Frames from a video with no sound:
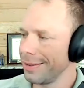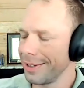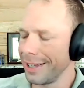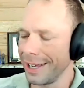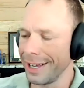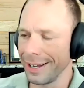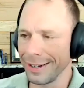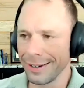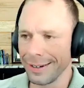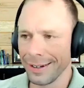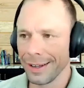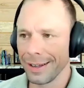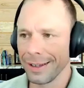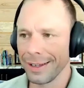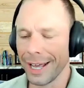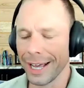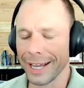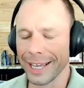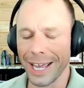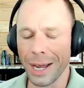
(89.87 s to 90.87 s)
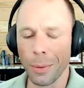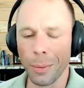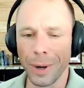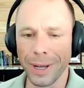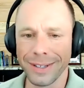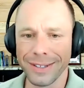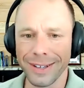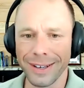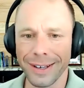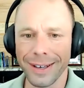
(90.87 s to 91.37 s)
And I can't
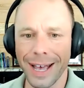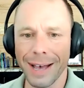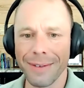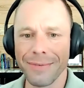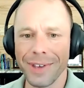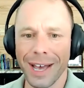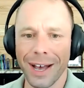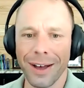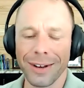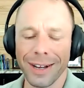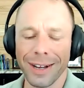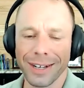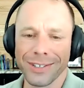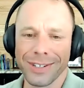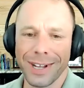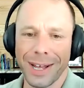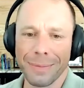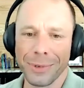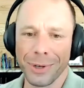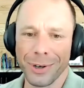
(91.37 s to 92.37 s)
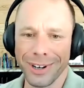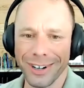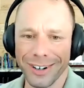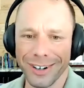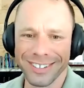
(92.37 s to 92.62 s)
wait to have you out next time you're here.